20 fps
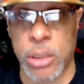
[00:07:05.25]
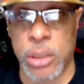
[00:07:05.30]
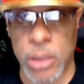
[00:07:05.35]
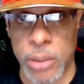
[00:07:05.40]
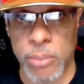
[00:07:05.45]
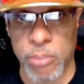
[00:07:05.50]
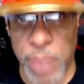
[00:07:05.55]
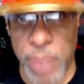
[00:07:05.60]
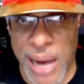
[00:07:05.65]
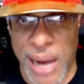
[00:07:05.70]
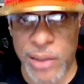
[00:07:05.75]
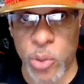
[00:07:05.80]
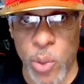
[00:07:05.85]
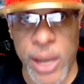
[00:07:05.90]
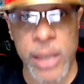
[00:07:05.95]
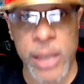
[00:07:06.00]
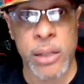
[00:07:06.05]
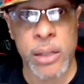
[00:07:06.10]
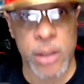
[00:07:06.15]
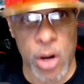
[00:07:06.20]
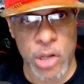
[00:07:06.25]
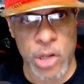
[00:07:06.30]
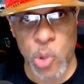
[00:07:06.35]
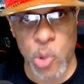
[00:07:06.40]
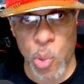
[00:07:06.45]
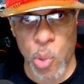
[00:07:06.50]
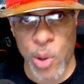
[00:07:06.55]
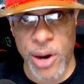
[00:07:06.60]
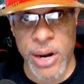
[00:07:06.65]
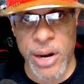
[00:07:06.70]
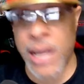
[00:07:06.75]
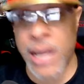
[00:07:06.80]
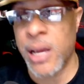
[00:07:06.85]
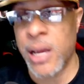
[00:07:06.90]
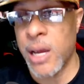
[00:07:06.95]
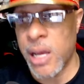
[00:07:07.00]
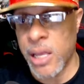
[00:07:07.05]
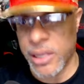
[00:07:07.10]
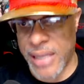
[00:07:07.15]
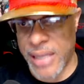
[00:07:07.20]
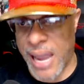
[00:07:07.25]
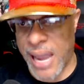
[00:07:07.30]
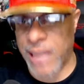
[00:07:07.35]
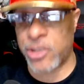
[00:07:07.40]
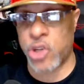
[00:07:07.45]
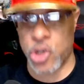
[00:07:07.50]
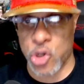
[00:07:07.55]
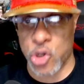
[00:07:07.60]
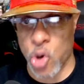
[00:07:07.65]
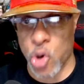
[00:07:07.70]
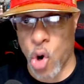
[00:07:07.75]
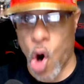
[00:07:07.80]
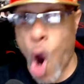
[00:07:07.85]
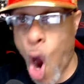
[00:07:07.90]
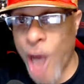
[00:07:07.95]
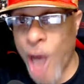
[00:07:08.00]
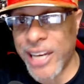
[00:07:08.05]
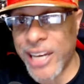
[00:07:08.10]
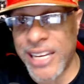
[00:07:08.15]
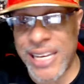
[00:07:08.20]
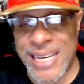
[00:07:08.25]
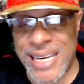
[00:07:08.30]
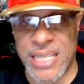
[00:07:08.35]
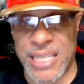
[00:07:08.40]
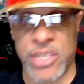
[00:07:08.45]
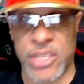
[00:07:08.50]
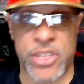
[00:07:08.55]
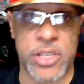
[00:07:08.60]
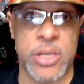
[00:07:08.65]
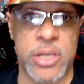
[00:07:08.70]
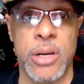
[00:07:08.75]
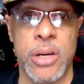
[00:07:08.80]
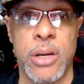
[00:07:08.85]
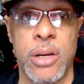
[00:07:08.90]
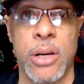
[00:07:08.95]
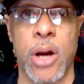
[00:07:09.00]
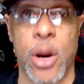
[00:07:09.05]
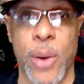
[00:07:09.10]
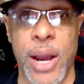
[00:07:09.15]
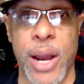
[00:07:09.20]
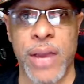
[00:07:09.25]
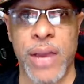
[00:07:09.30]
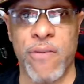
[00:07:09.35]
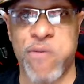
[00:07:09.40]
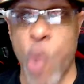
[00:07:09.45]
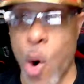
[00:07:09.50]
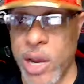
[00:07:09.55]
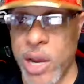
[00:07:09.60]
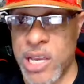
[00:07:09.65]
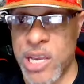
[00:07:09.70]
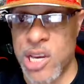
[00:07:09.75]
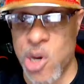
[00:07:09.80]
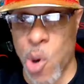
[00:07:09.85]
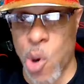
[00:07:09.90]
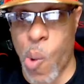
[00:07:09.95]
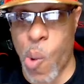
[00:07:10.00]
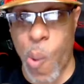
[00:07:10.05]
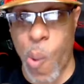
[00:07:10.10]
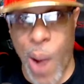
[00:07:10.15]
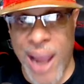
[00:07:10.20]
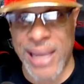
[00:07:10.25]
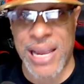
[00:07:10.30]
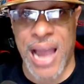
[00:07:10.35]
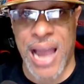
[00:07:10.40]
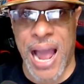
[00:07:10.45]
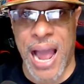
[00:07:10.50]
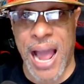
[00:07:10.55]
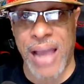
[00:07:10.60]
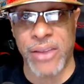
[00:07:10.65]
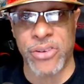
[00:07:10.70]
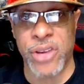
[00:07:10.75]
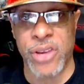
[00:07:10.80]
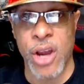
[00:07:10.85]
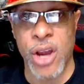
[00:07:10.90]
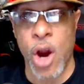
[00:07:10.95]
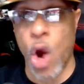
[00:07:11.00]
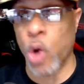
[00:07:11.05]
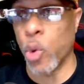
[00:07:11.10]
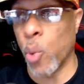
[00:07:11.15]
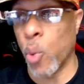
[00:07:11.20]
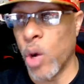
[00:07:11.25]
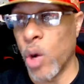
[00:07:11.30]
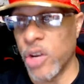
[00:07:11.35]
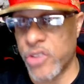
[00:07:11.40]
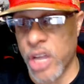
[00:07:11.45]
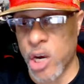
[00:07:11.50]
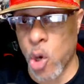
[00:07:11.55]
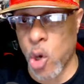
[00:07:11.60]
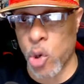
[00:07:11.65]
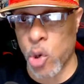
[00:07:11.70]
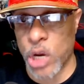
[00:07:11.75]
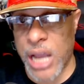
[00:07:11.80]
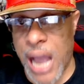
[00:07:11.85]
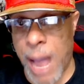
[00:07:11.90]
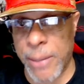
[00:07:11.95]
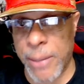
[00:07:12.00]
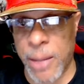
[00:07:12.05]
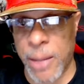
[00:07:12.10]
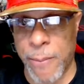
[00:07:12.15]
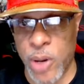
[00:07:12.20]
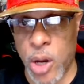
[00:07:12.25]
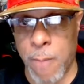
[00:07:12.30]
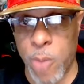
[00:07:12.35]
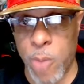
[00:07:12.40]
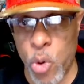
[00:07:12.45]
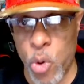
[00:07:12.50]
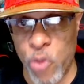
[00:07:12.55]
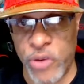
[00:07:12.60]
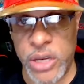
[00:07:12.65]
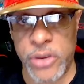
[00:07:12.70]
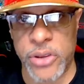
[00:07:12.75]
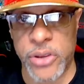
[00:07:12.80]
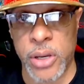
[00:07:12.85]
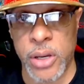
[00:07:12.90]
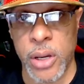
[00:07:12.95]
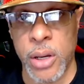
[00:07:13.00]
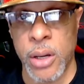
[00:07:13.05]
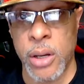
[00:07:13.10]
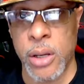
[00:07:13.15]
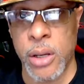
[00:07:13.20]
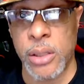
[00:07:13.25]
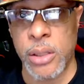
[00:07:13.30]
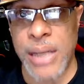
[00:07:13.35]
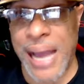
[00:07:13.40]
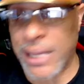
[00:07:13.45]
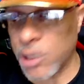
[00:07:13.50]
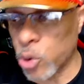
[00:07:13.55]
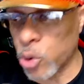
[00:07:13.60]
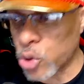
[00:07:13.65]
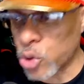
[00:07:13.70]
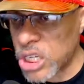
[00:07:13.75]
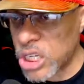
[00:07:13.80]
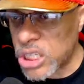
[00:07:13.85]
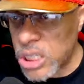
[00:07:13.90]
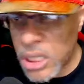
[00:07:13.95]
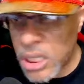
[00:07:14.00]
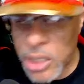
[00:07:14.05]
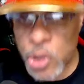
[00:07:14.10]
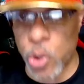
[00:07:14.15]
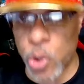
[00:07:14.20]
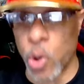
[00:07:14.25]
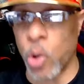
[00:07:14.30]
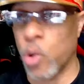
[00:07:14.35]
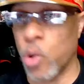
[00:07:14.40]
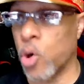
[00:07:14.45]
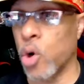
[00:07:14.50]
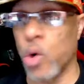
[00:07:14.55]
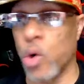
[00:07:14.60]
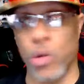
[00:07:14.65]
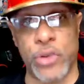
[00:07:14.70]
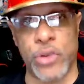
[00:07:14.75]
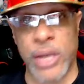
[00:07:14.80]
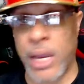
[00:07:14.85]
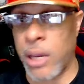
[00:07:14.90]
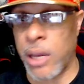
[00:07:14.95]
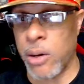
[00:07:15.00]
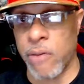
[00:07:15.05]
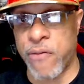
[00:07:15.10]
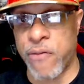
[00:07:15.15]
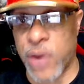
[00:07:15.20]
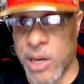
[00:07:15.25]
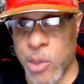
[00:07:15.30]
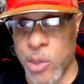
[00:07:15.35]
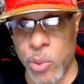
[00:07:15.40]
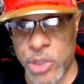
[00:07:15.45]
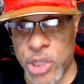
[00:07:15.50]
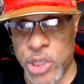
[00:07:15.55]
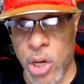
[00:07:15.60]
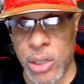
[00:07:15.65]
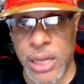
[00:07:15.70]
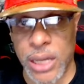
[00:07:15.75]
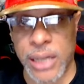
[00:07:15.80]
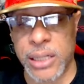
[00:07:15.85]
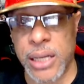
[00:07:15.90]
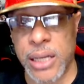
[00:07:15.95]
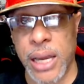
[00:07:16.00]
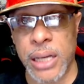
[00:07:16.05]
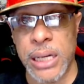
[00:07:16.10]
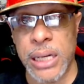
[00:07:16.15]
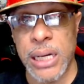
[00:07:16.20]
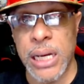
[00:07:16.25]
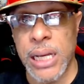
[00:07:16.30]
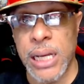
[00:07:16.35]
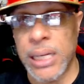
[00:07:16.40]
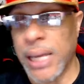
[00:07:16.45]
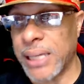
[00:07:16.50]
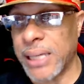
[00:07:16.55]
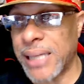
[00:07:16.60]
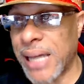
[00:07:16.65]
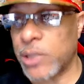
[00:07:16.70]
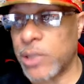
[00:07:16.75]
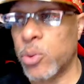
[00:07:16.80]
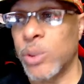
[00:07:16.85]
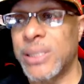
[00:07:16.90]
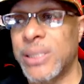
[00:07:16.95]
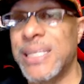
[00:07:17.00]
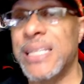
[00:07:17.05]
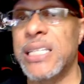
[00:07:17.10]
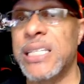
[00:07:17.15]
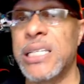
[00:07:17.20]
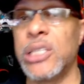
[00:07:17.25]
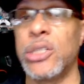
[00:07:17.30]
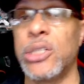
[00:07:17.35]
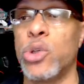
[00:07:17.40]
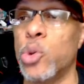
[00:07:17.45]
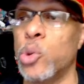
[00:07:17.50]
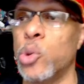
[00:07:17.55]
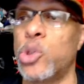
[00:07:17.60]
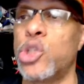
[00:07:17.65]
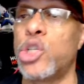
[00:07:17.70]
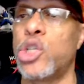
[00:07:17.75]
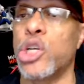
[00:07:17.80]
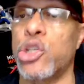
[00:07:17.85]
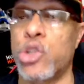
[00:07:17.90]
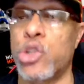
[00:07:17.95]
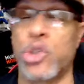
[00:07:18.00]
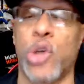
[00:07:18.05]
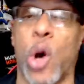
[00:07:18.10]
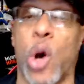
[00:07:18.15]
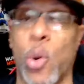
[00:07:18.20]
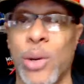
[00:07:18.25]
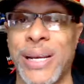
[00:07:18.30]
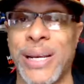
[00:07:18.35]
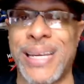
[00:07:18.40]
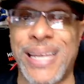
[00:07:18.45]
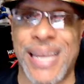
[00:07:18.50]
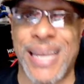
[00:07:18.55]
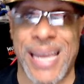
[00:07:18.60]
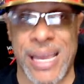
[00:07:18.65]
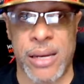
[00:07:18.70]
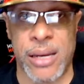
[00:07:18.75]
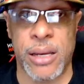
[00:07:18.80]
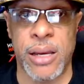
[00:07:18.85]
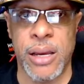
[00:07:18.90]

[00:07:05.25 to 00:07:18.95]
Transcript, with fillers: By the way, are you aware of that? That's your audience, all right? 40-year-old white guys are the ones that go to comic book movies, not little 16-year-old girls. They ain't fucking with y'all like that. Like, that's what these dudes just don't get.